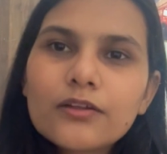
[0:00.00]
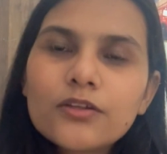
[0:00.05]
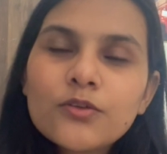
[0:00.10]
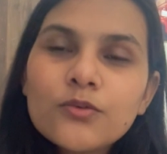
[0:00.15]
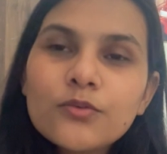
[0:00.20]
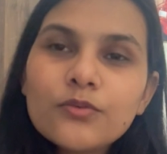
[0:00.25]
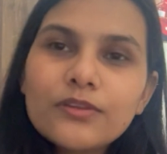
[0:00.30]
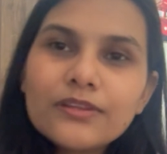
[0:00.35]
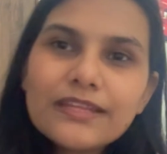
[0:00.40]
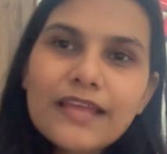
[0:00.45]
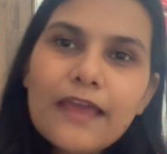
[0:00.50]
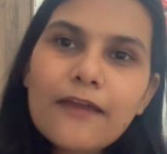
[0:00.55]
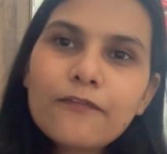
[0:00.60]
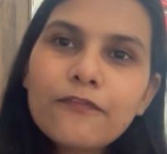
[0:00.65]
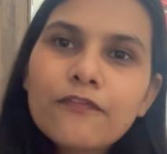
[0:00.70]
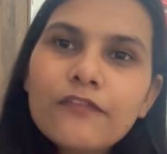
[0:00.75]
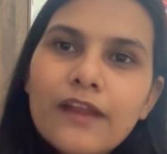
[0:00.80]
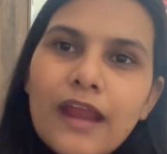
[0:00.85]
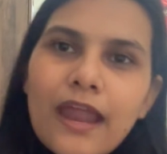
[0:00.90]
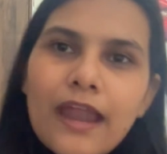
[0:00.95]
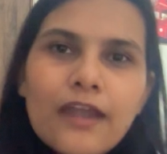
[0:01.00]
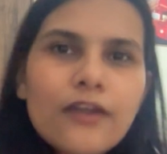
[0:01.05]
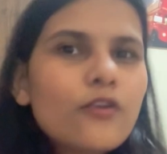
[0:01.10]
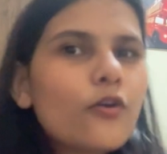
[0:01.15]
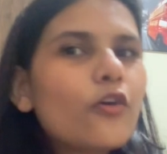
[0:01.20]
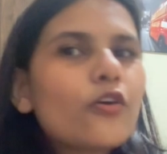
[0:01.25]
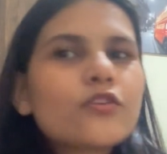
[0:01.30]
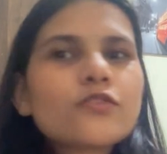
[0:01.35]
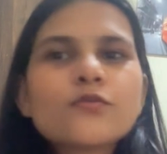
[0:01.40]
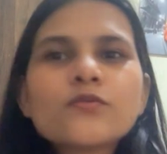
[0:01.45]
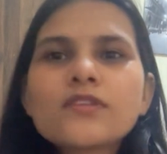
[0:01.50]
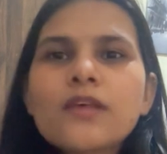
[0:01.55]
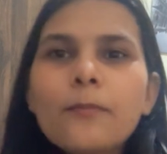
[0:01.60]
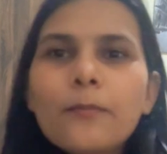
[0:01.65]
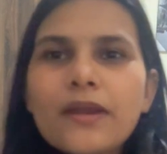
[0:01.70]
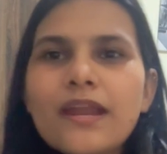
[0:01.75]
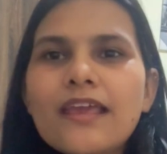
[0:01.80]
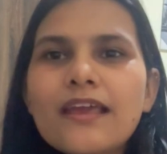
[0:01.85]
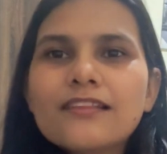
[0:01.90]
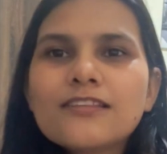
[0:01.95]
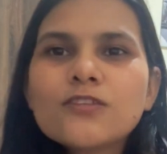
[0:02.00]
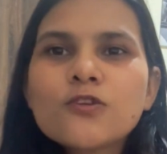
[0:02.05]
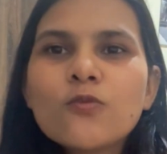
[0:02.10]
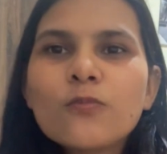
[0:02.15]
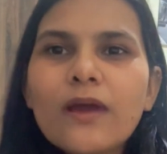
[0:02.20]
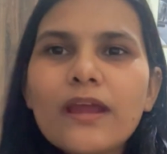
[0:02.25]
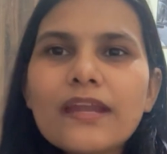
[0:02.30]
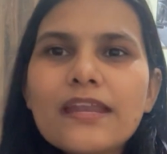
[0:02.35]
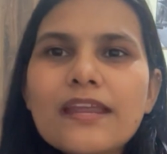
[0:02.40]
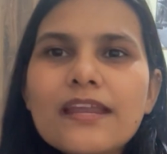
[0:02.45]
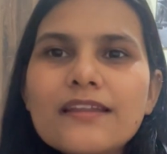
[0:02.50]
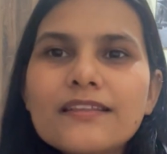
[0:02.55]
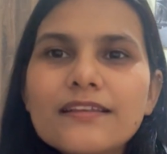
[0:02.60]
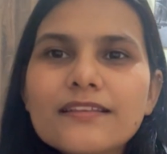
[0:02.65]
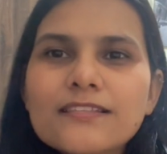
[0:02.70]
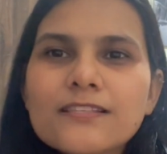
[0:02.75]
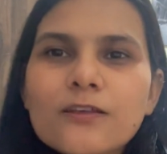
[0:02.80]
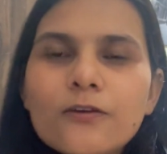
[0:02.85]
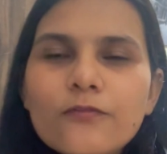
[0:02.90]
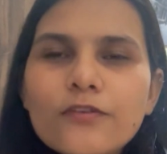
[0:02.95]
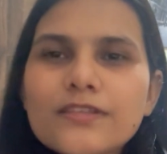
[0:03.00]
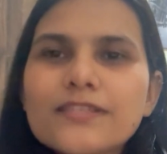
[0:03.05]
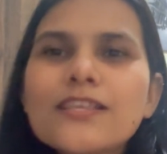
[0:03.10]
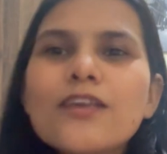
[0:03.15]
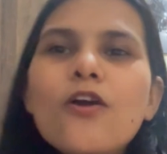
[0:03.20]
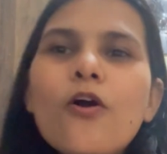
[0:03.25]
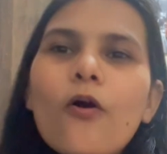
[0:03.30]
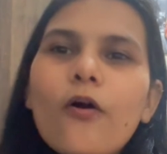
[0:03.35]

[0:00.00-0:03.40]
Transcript: to their friend or to somebody else who might need that service.